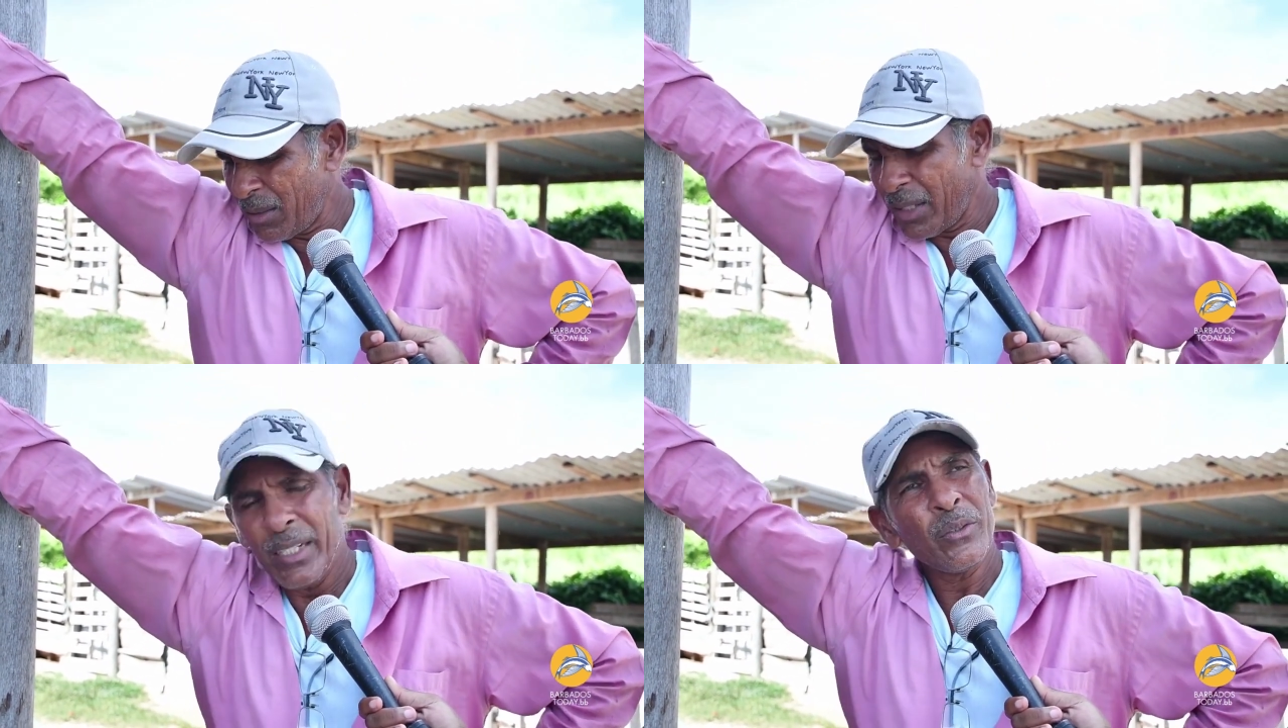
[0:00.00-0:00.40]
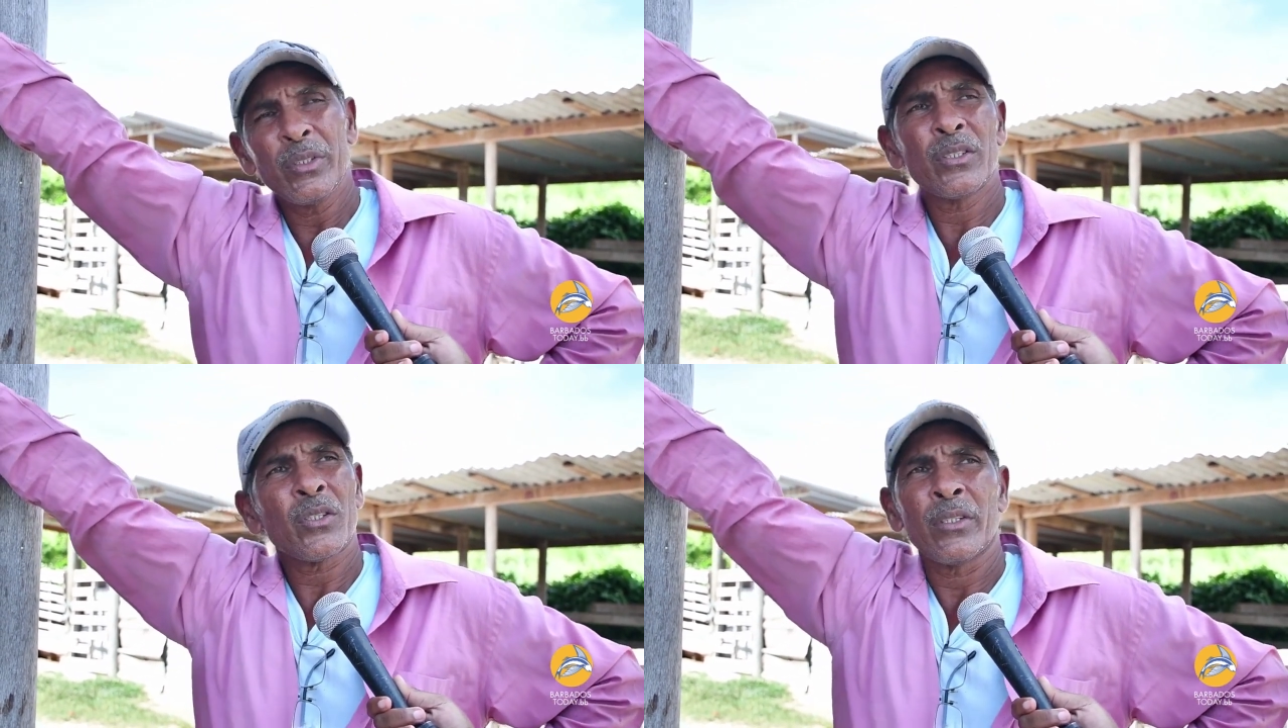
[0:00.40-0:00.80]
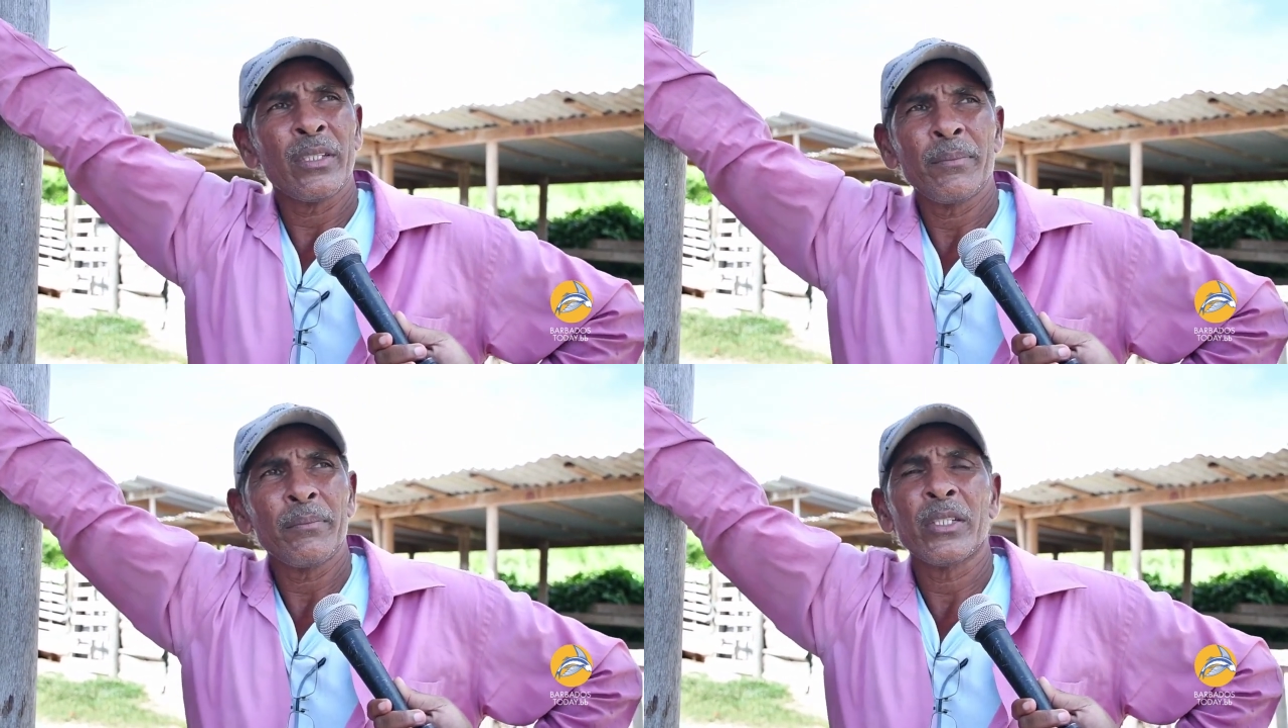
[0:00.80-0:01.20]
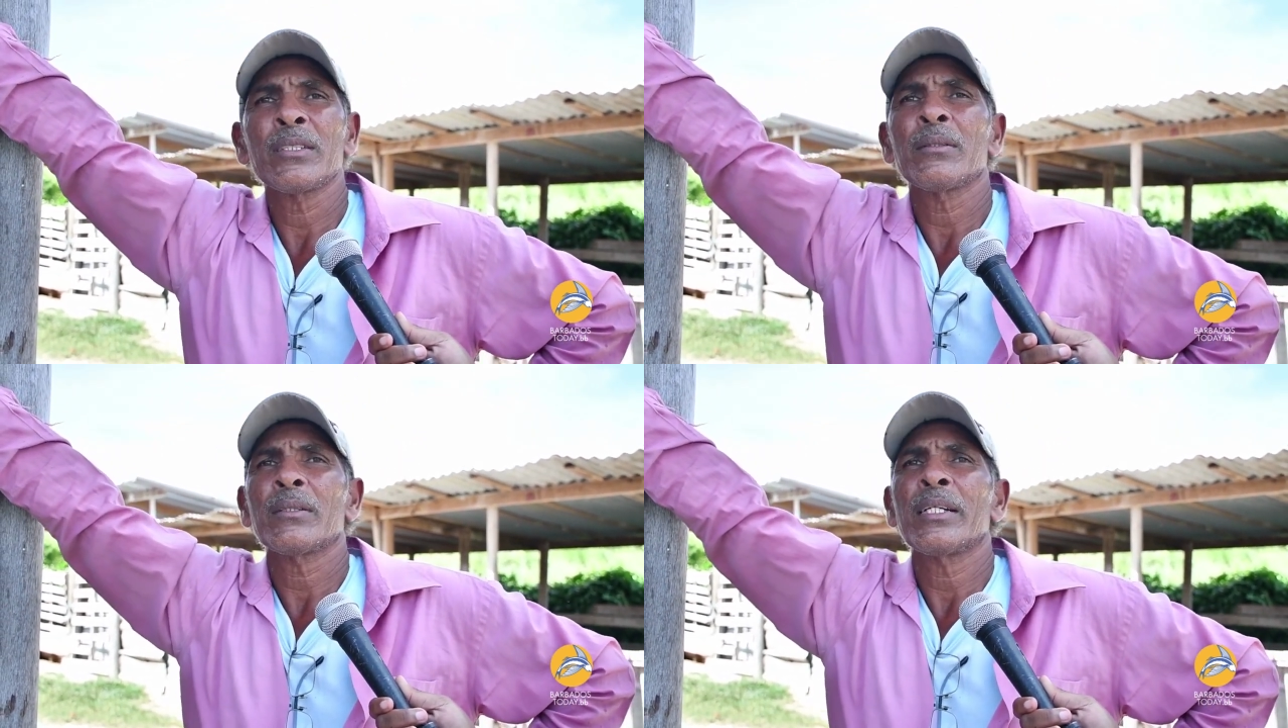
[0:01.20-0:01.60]
I know his surname, but
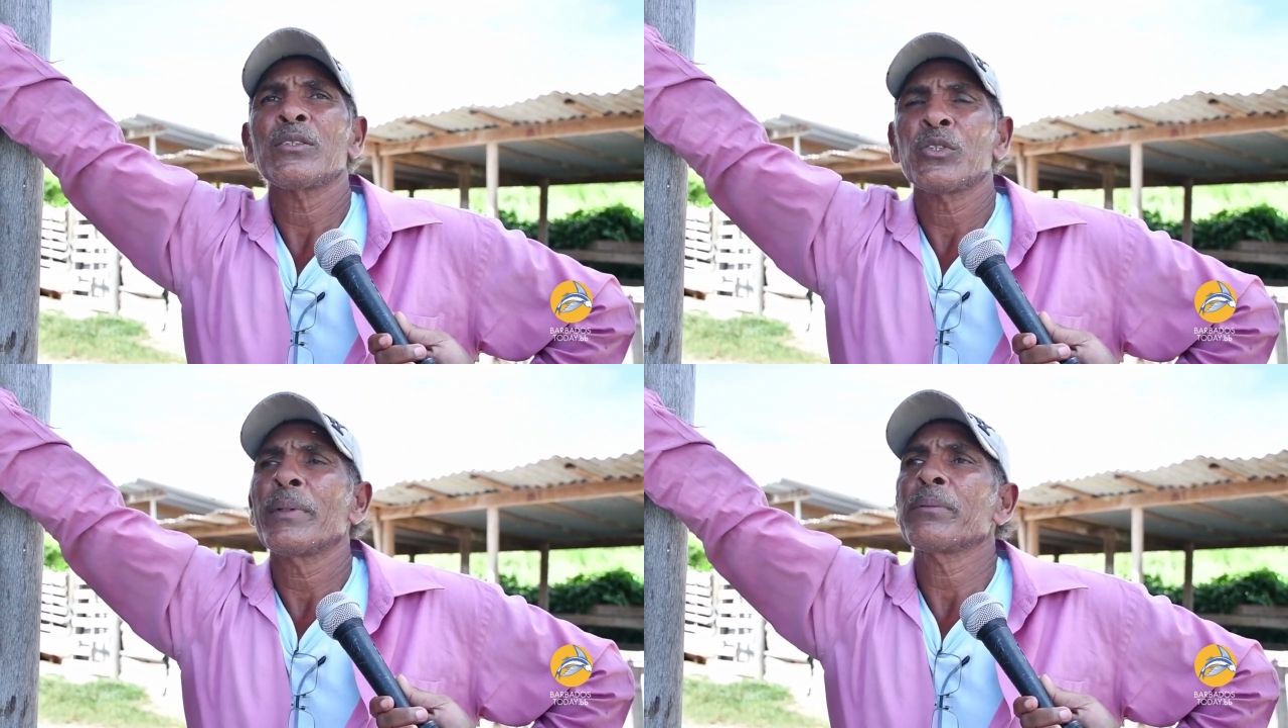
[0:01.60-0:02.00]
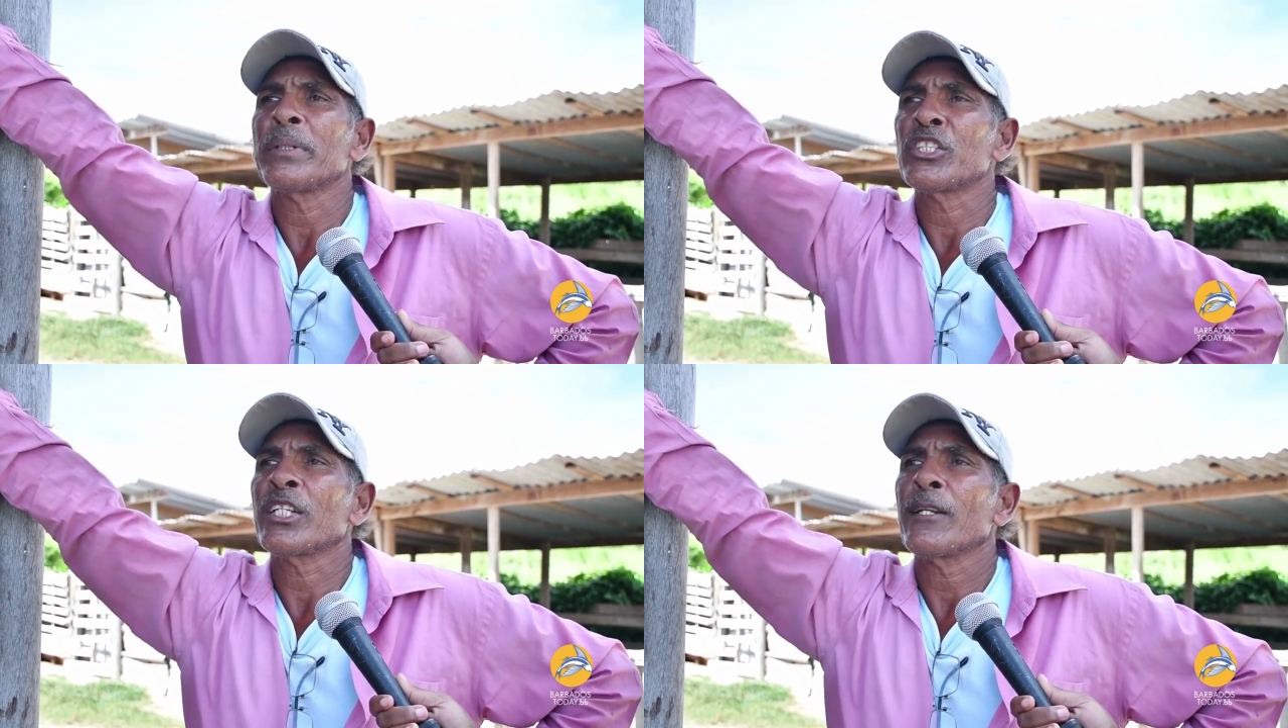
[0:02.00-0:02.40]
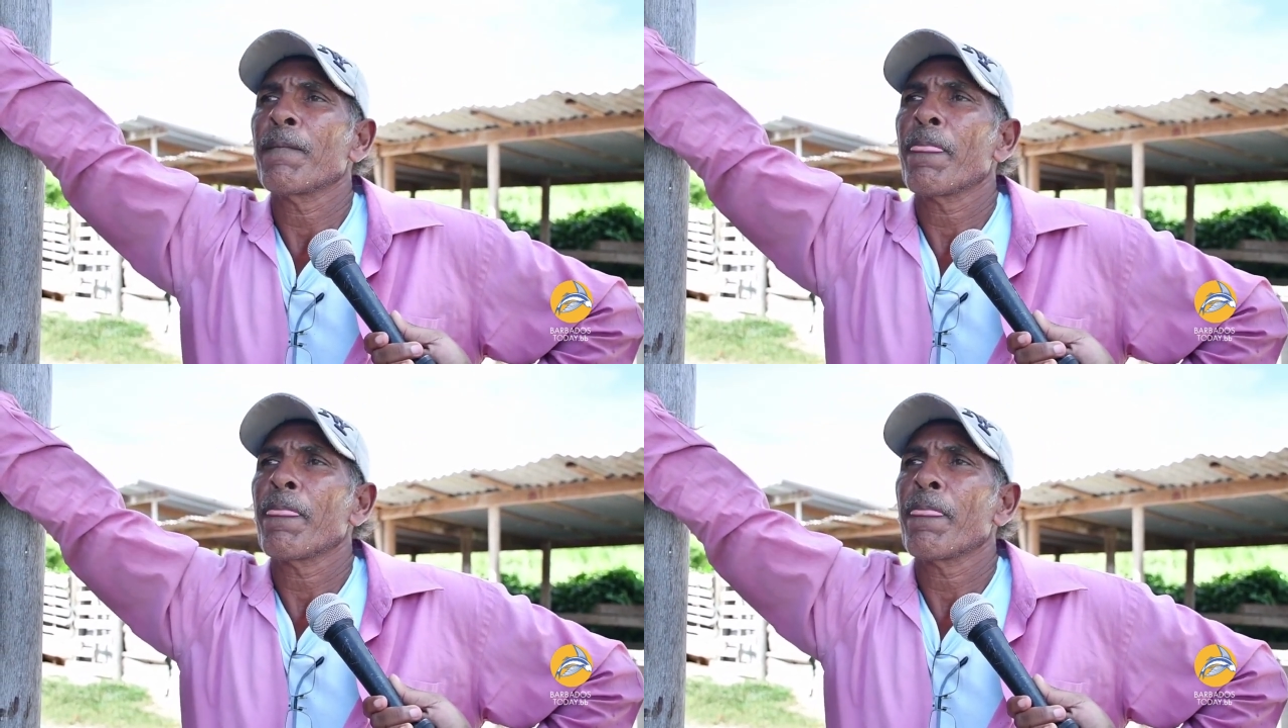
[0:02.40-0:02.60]
I know him by Mitchell.